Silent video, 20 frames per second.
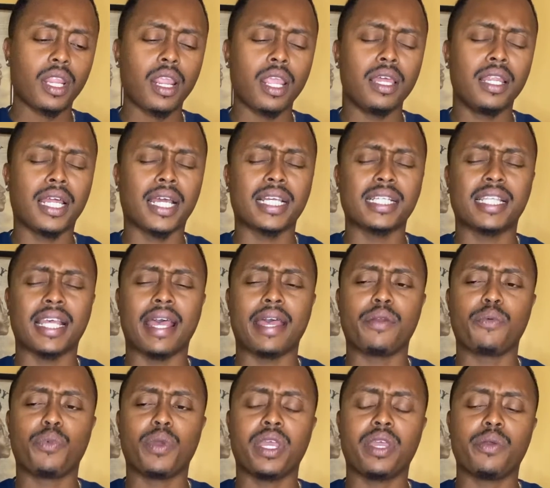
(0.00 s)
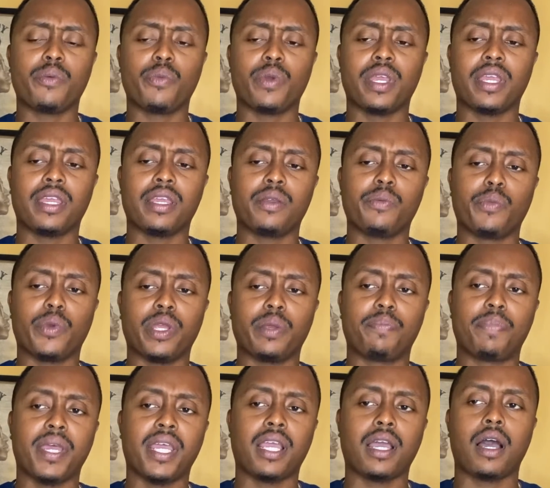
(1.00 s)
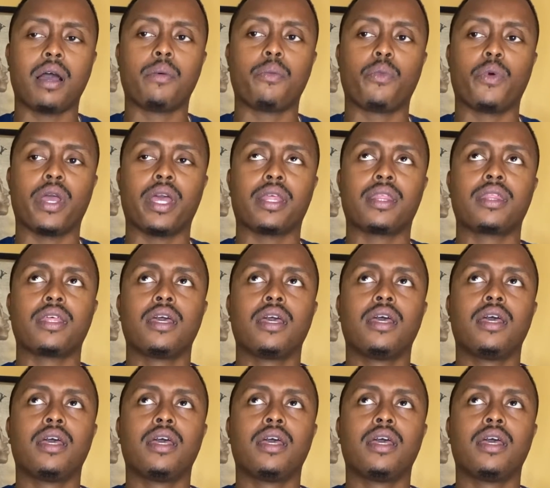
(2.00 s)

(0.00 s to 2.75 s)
like I said, we pick up with